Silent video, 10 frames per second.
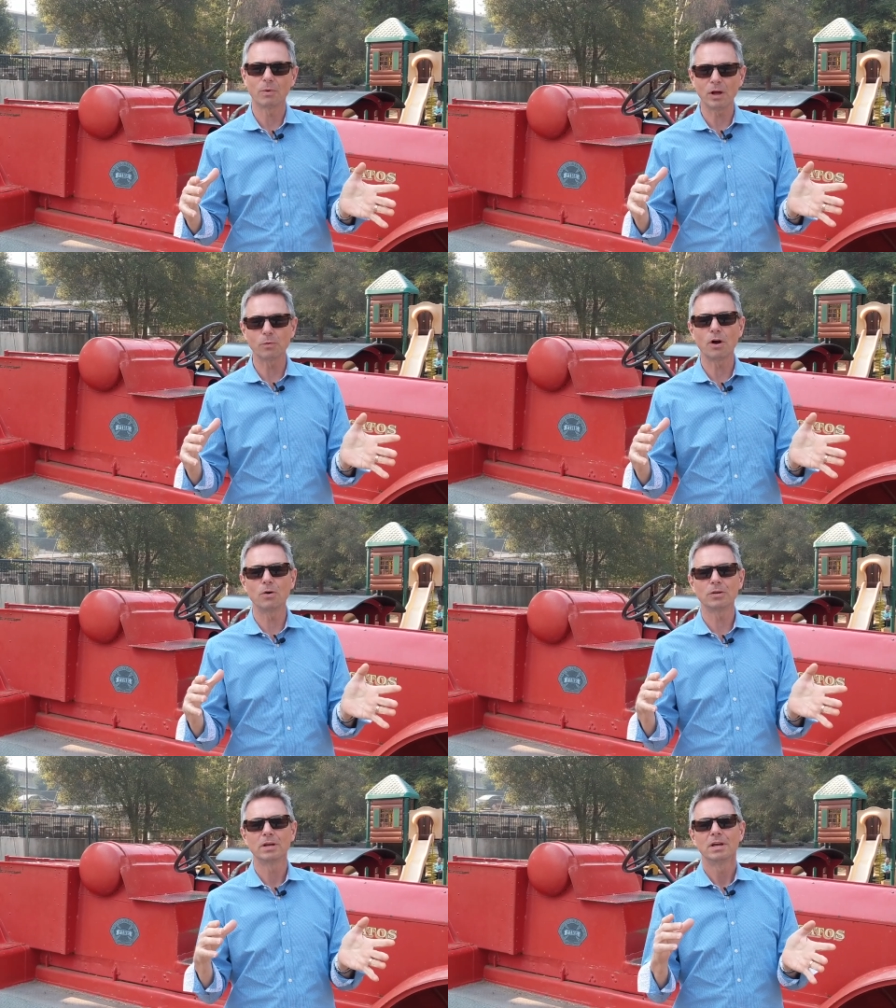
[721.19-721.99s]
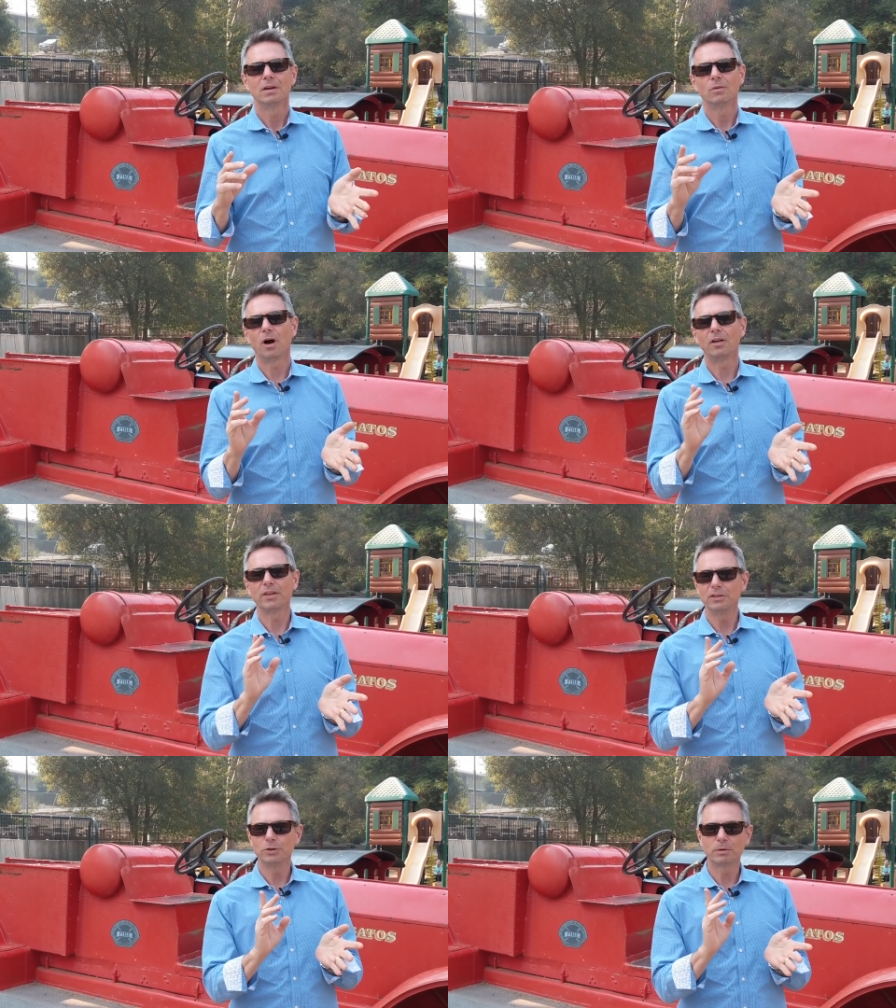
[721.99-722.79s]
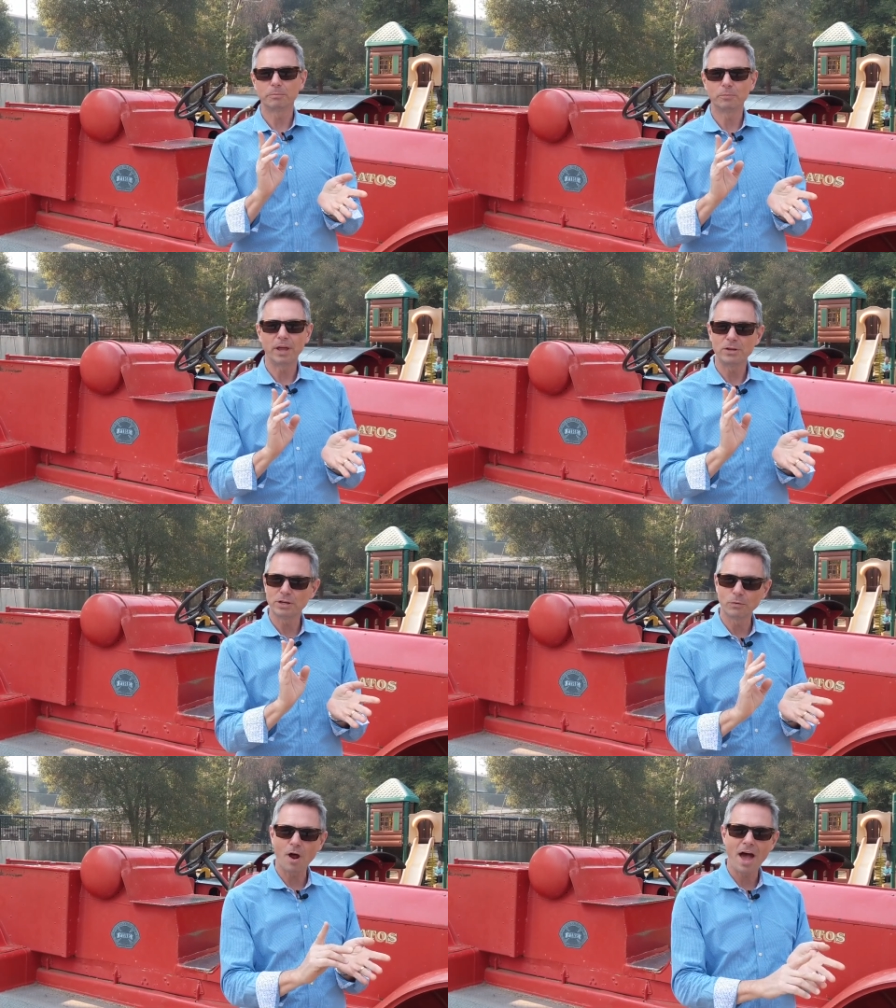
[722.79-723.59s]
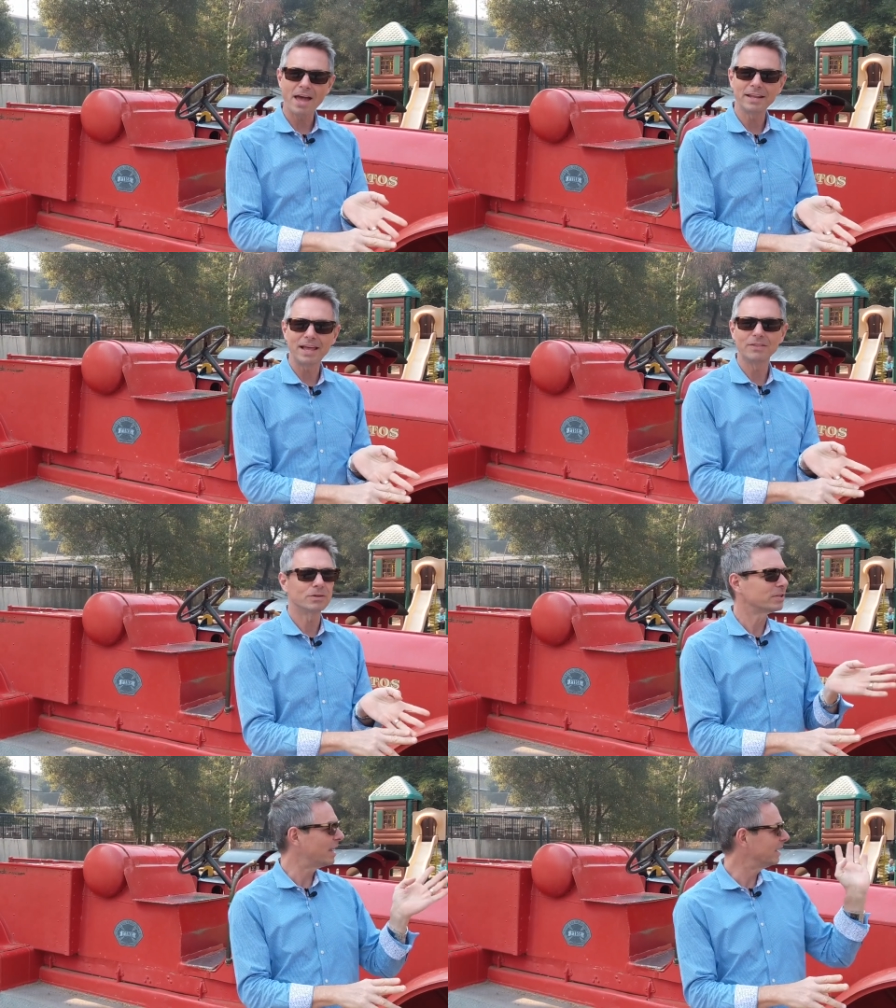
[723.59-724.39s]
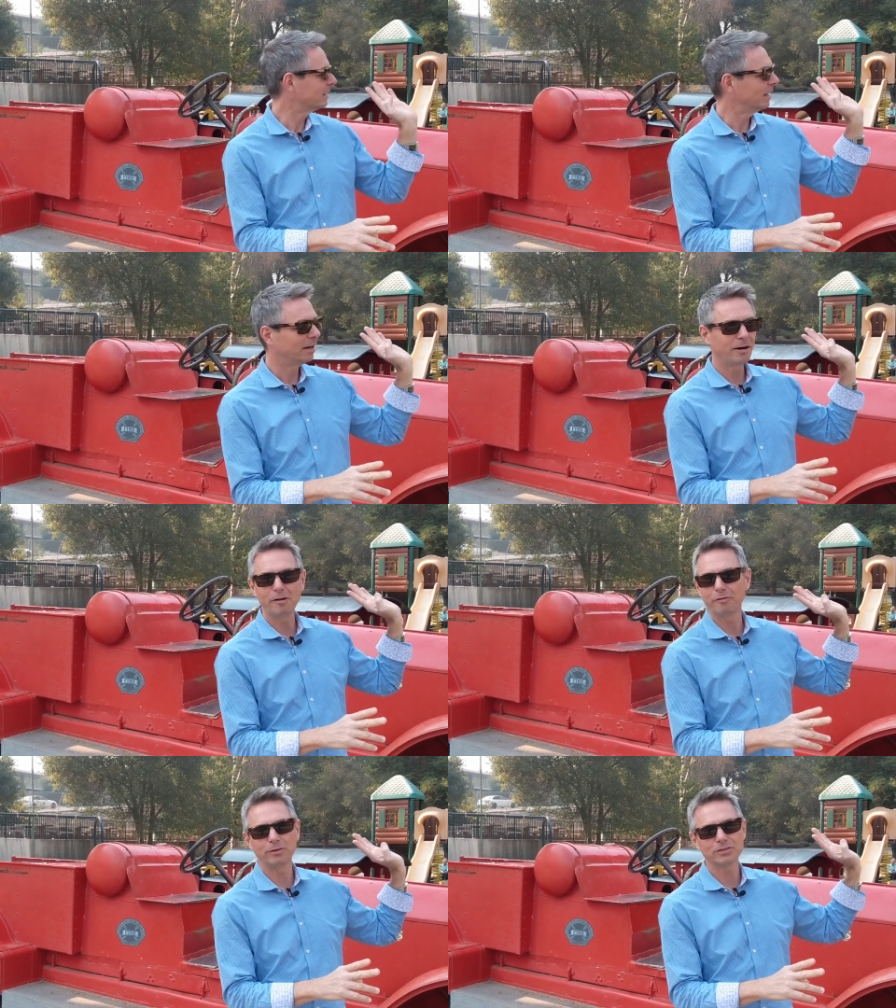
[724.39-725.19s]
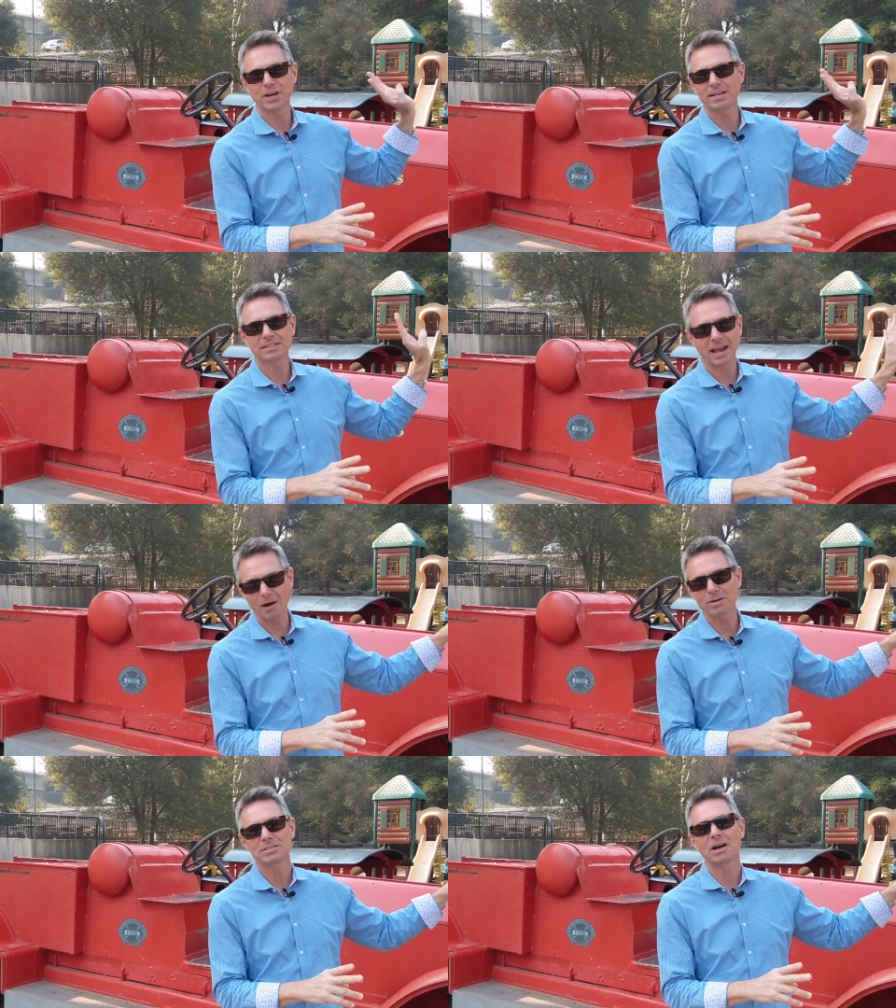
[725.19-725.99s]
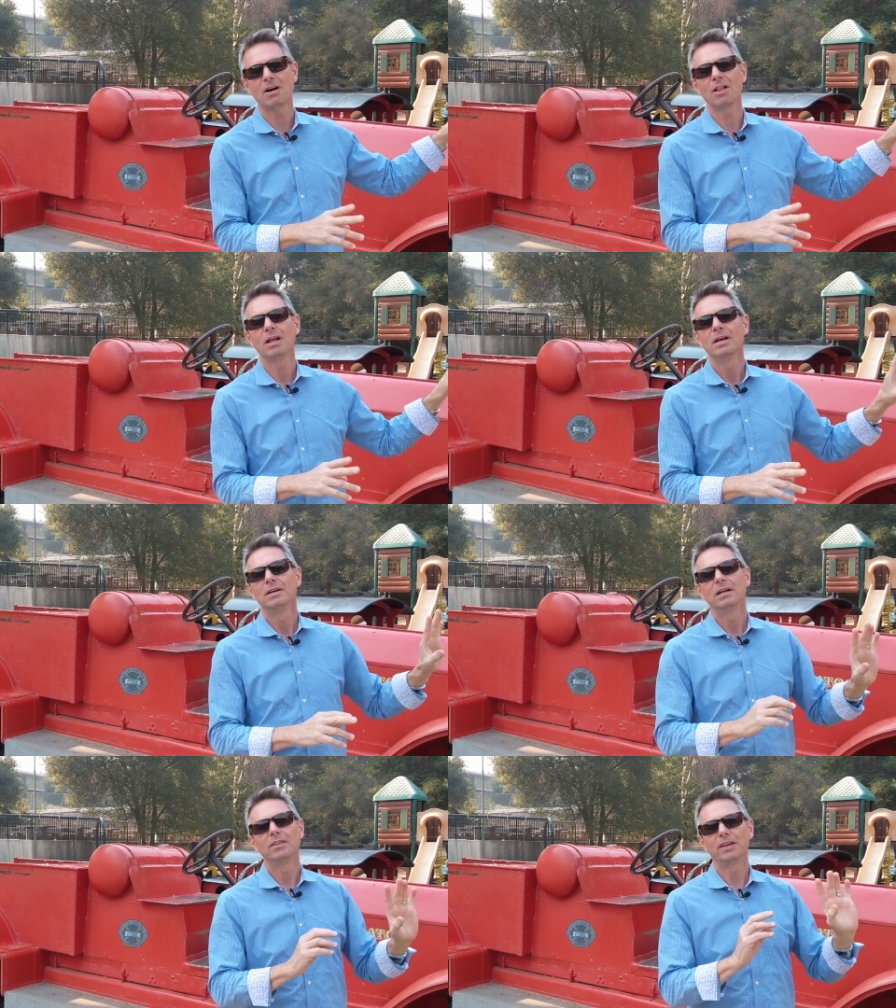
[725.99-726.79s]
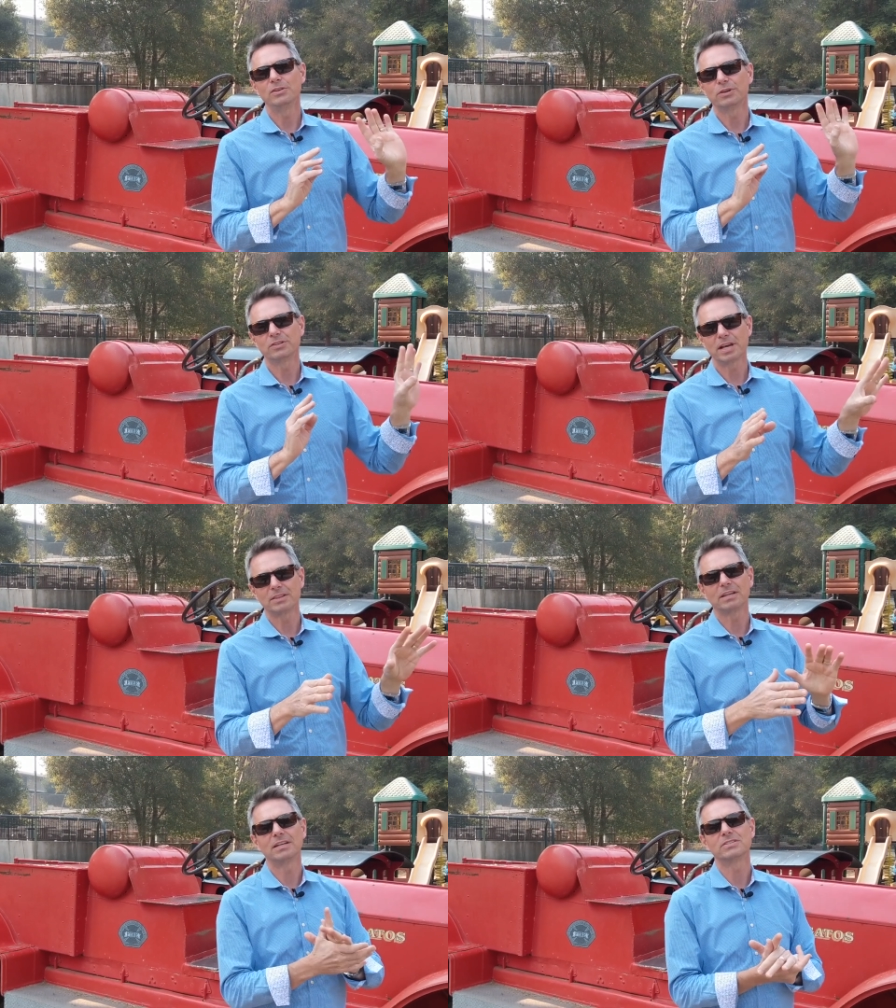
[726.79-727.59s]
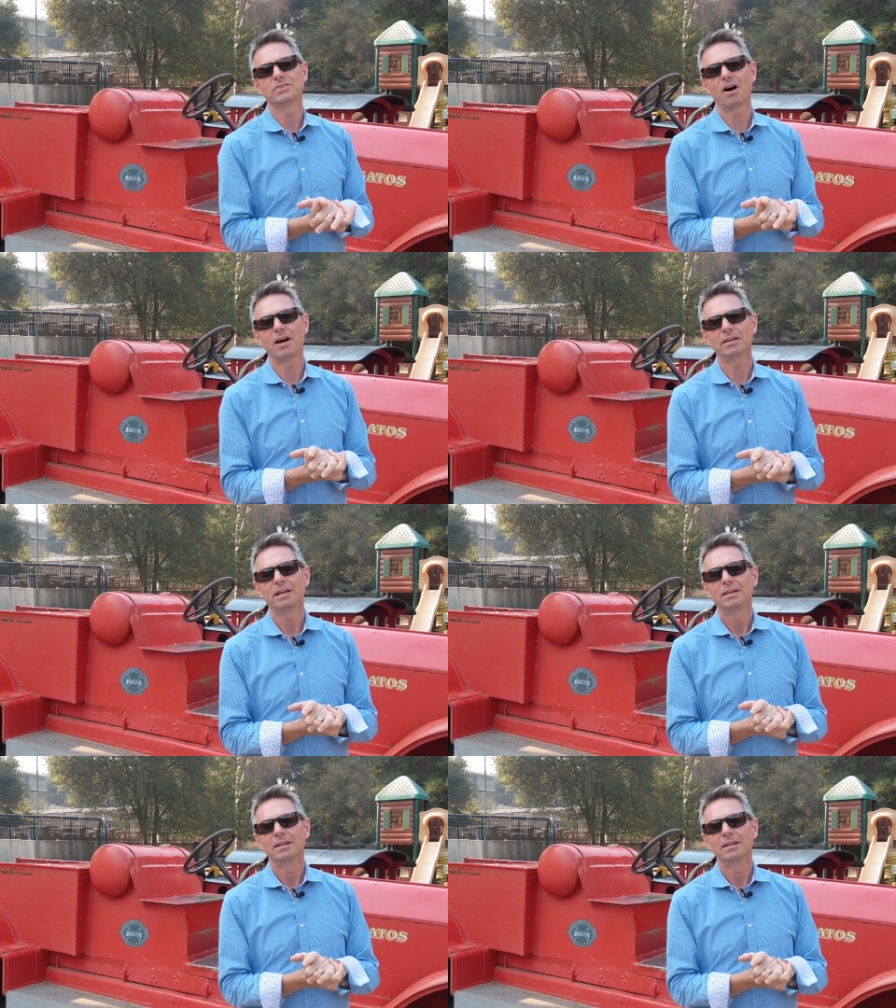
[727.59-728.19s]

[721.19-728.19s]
railroad that you can ride, and there's a full-size carousel that you can take the kids on.